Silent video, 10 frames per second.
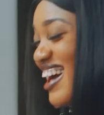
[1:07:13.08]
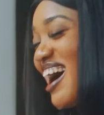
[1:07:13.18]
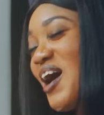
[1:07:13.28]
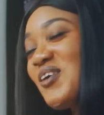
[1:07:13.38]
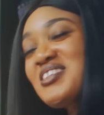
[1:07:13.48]

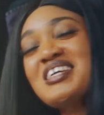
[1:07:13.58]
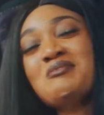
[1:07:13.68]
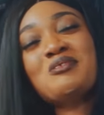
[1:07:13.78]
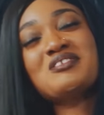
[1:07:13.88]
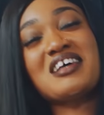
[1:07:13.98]
Our
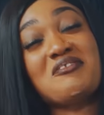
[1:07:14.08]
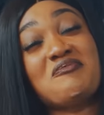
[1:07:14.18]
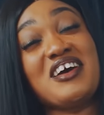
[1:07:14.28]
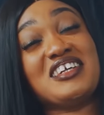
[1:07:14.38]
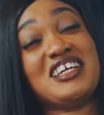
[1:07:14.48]
tables
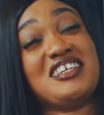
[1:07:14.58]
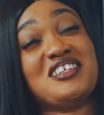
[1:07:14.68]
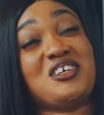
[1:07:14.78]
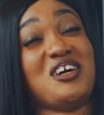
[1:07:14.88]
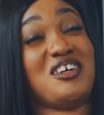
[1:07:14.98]
have
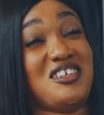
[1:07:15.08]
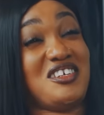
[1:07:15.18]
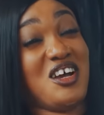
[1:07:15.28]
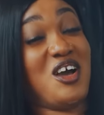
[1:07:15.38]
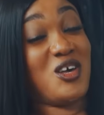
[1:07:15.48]
finally turned.